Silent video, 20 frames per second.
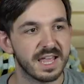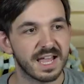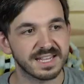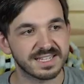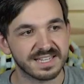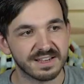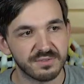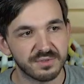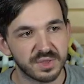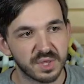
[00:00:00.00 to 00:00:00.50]
At
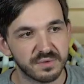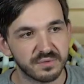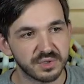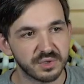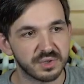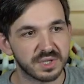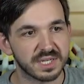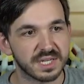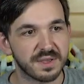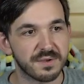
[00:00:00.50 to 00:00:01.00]
7th level,
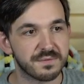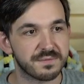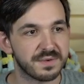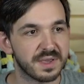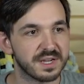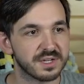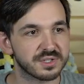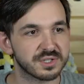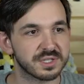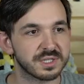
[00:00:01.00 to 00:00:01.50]
you get
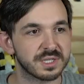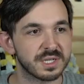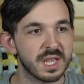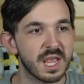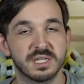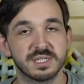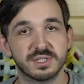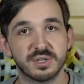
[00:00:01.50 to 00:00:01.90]
Evasion.